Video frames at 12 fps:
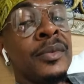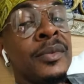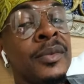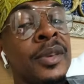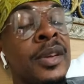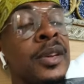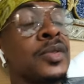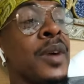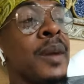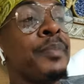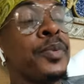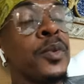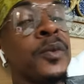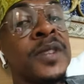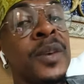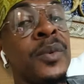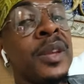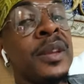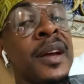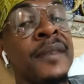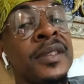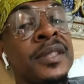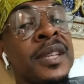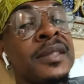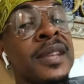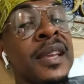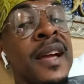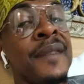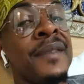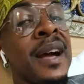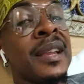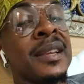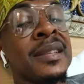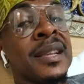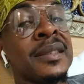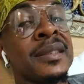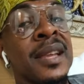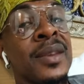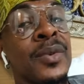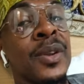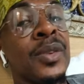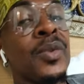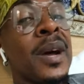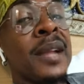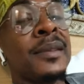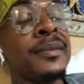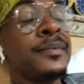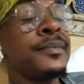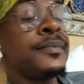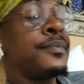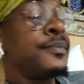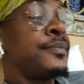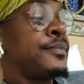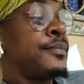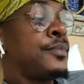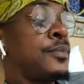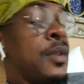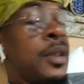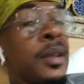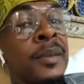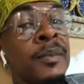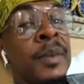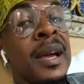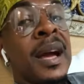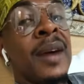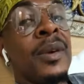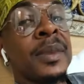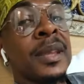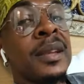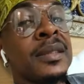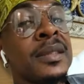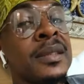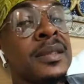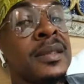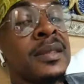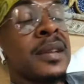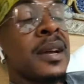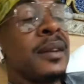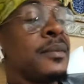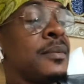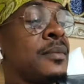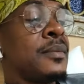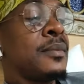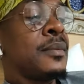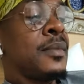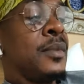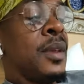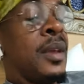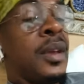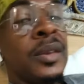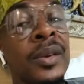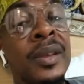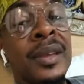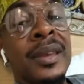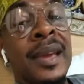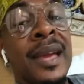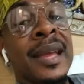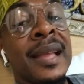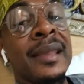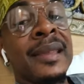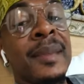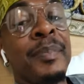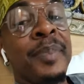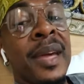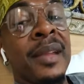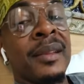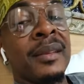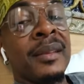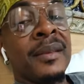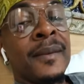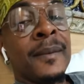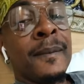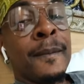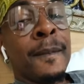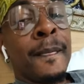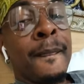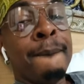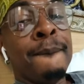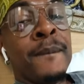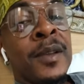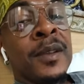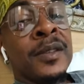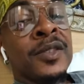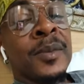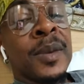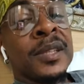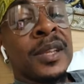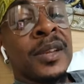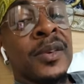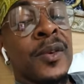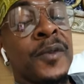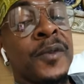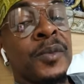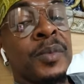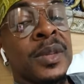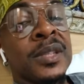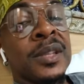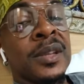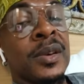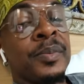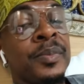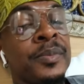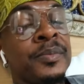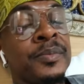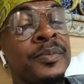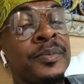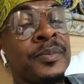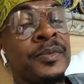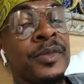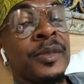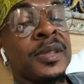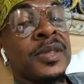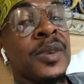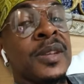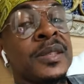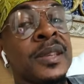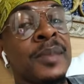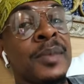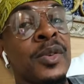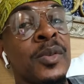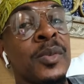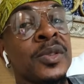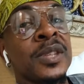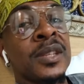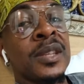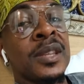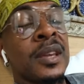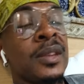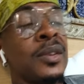You just want to prove, say, we not have no sense and you have all of the sense in the world. Go on. Because when we tell us, sister, you cannot depend. Somebody said go for me still up. When we see one statement come out, so she take it on.